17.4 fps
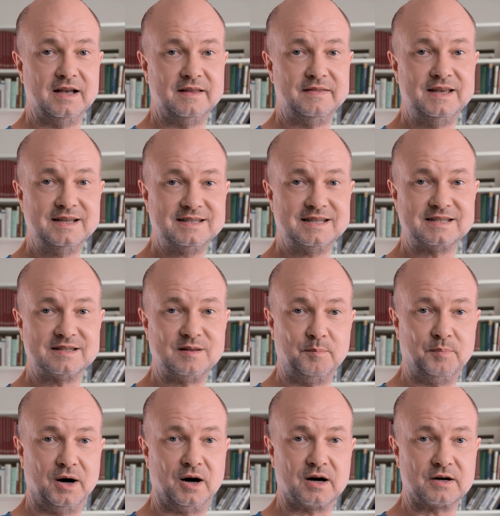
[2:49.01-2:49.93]
This is the
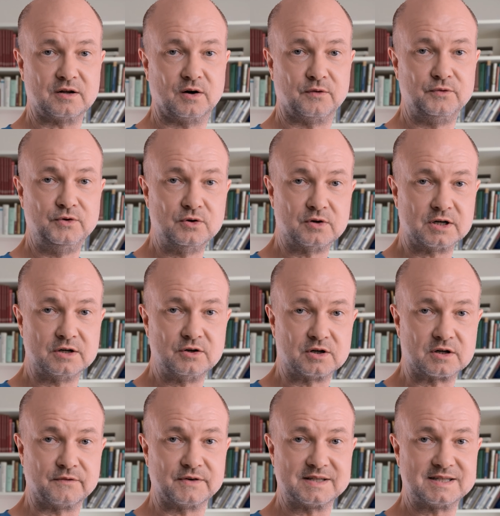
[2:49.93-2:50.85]
part of your
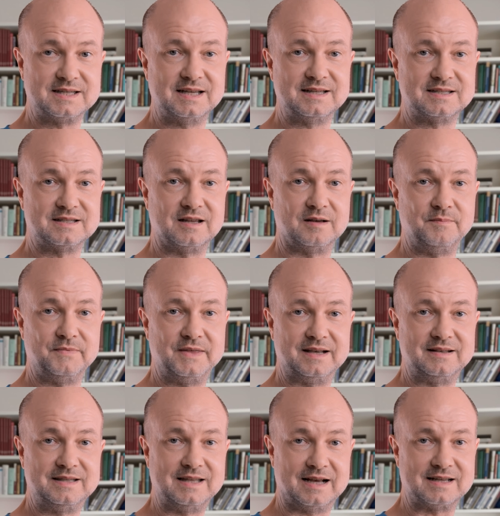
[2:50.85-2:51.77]
nervous system
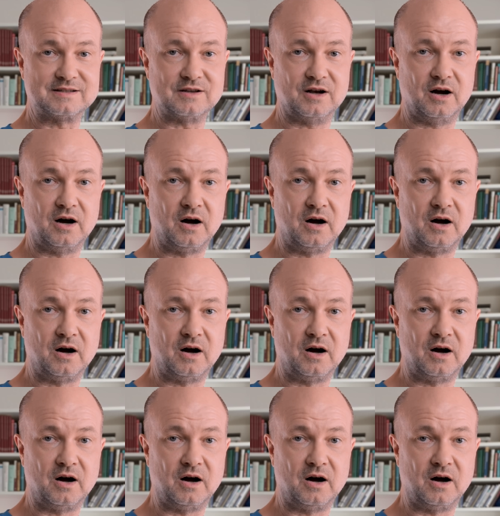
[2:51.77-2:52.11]
that does